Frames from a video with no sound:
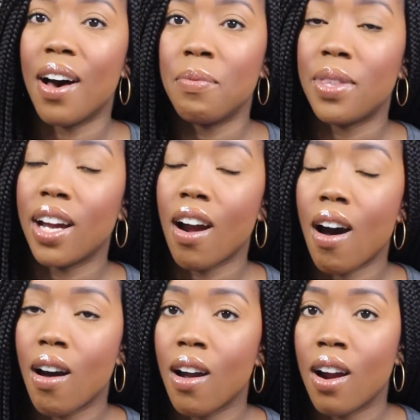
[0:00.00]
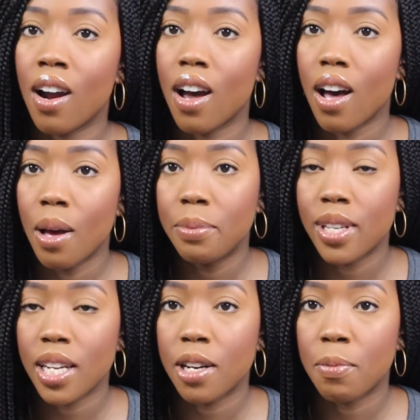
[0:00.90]
there are
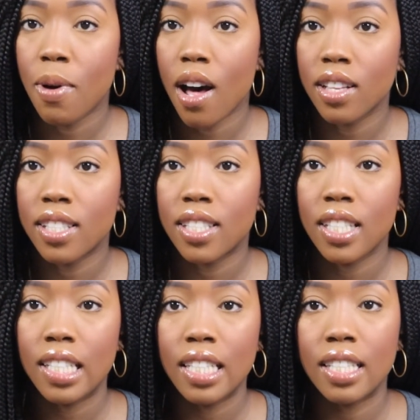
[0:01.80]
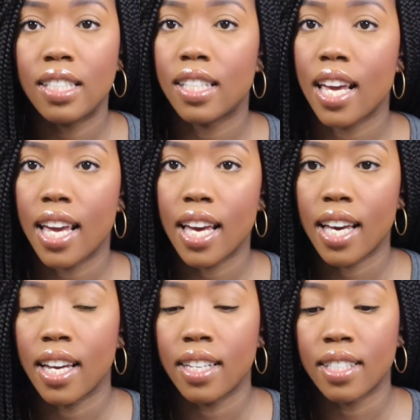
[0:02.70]
updated policies,
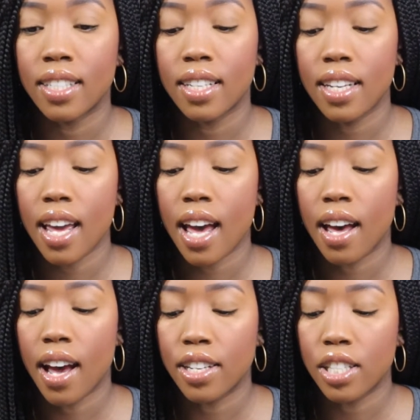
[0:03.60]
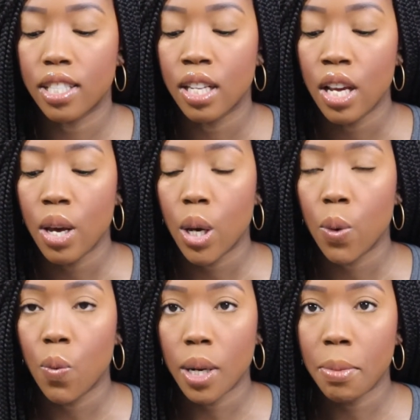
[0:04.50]
and yeah, I just
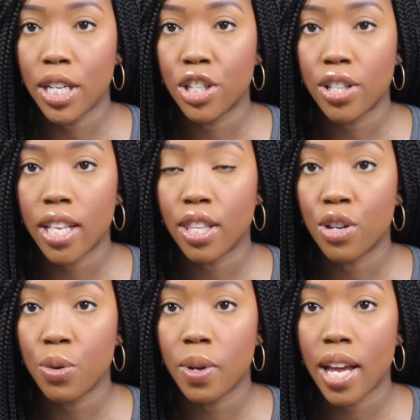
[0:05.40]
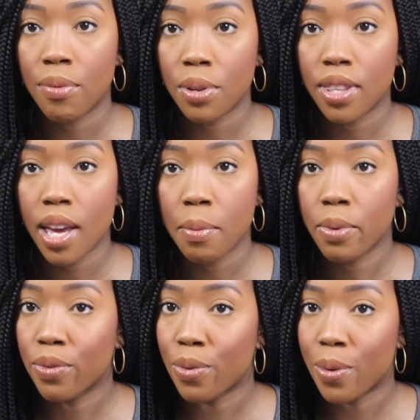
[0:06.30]
want to make sure that they're doing everything
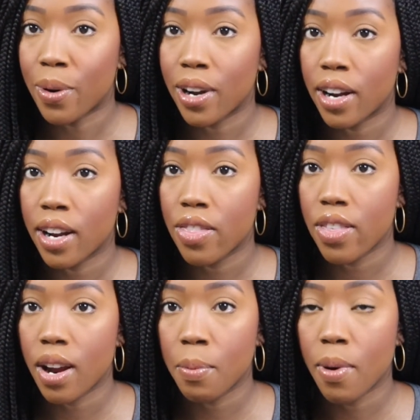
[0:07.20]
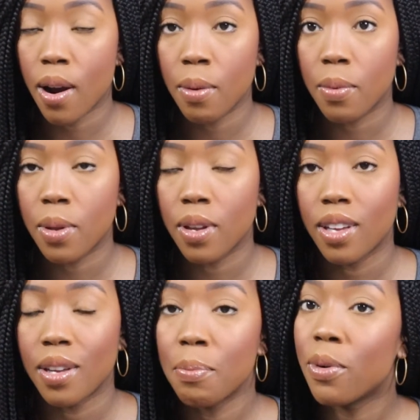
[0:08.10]
before their
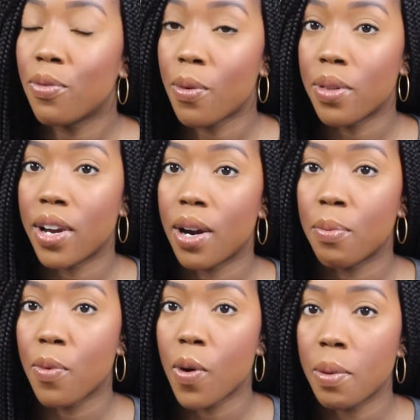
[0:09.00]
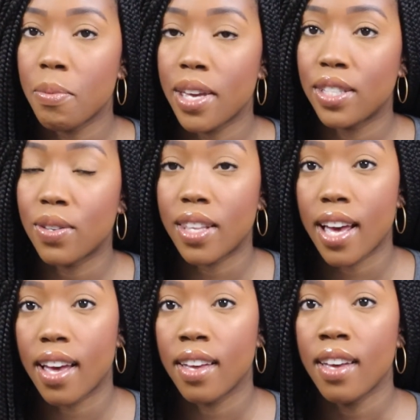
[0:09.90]
appointment, so
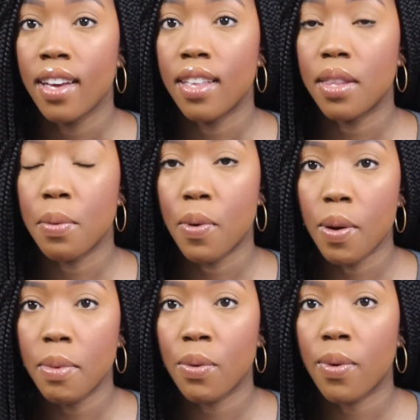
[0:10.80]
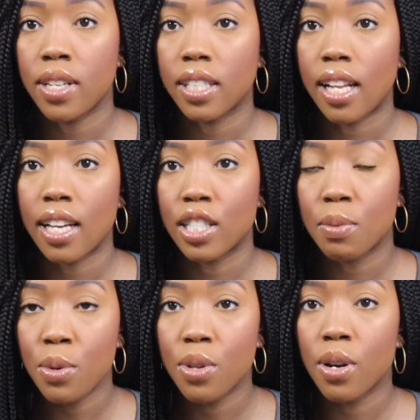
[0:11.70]
that the appointment runs a lot
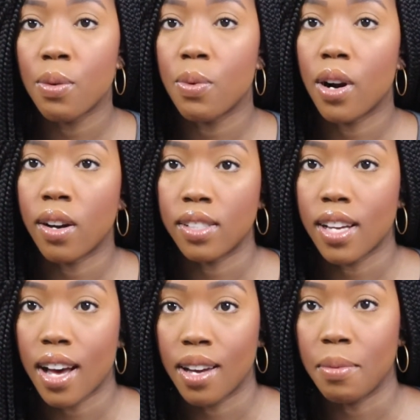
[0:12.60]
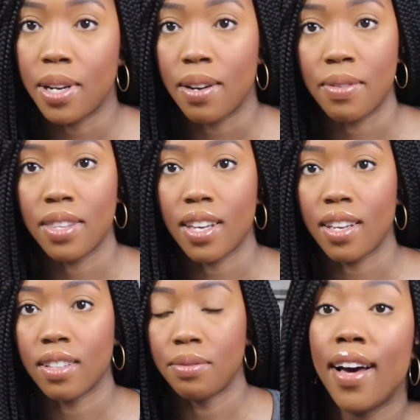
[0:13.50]
smoother, we're on time and
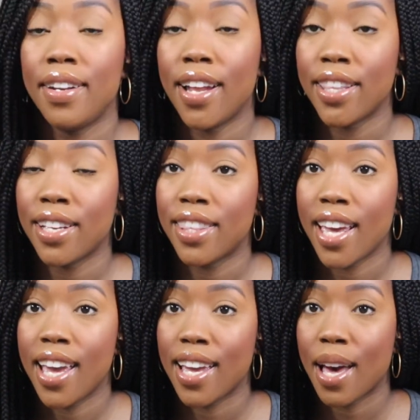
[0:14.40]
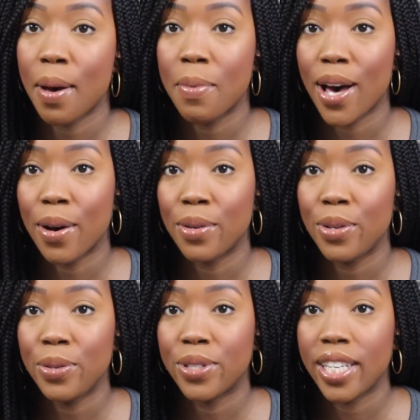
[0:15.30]
everything. Another thing about
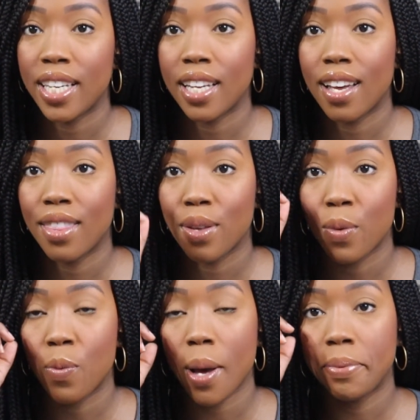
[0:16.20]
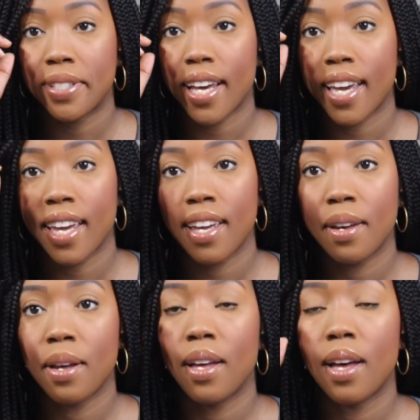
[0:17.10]
using the website,
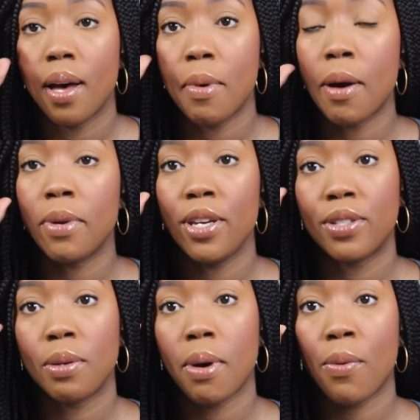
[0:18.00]
about me using my